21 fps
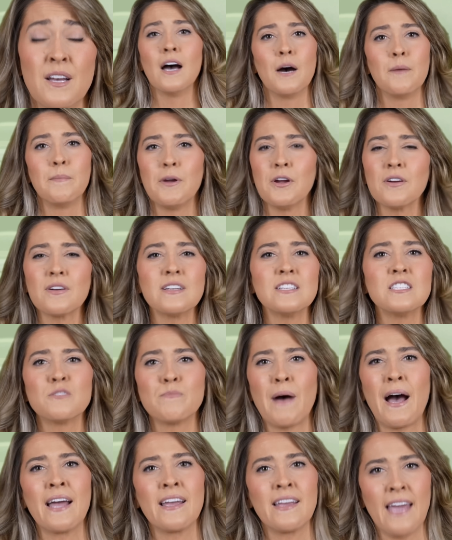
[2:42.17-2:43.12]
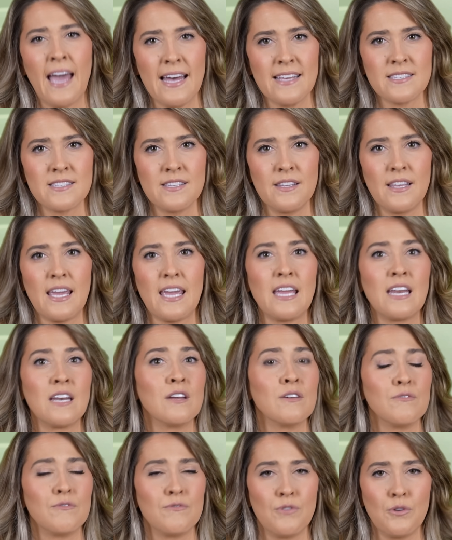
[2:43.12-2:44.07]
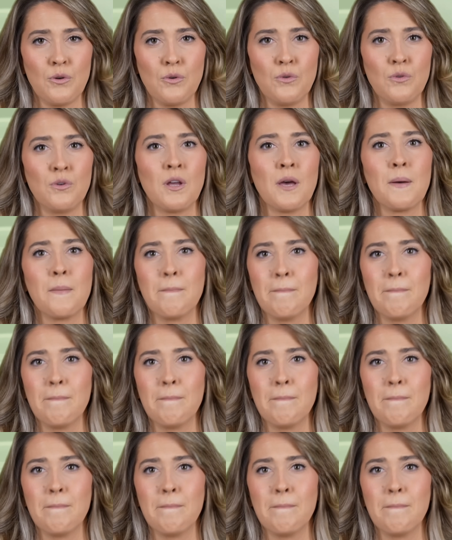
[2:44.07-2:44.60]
Americans buy gasoline, food,